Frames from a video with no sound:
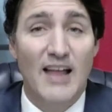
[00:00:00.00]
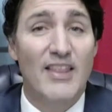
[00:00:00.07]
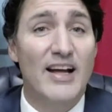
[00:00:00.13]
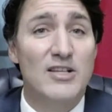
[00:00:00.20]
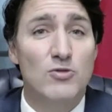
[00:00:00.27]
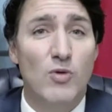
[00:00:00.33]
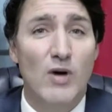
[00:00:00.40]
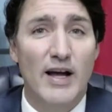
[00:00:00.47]
And
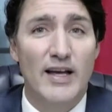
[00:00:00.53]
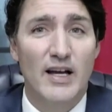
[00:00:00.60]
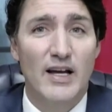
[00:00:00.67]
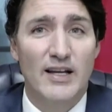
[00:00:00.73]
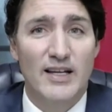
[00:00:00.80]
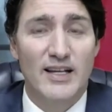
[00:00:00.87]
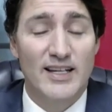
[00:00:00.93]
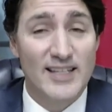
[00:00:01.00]
that's
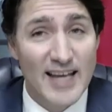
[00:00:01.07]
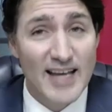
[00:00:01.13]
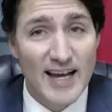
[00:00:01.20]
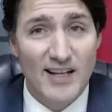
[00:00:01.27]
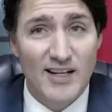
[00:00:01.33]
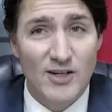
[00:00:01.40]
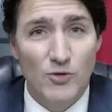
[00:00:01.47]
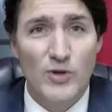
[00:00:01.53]
why in
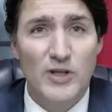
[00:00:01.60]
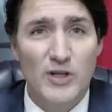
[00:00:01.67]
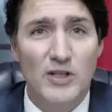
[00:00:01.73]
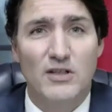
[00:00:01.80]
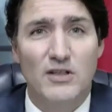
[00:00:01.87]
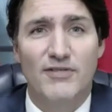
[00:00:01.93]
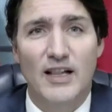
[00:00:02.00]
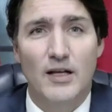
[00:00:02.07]
Canada
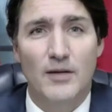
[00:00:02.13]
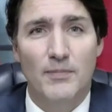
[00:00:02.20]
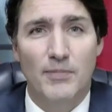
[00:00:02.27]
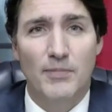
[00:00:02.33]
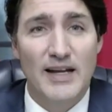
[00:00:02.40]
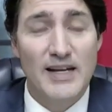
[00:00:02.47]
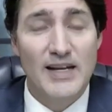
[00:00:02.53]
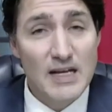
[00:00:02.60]
we'll
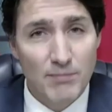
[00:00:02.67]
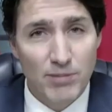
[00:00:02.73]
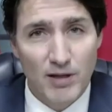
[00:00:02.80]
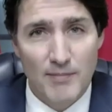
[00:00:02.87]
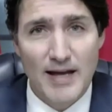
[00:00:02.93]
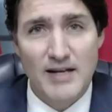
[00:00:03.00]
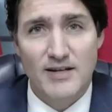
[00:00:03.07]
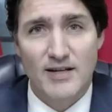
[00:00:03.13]
develop and
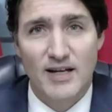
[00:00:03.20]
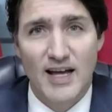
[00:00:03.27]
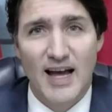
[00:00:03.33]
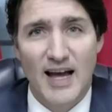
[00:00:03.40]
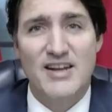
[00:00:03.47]
implement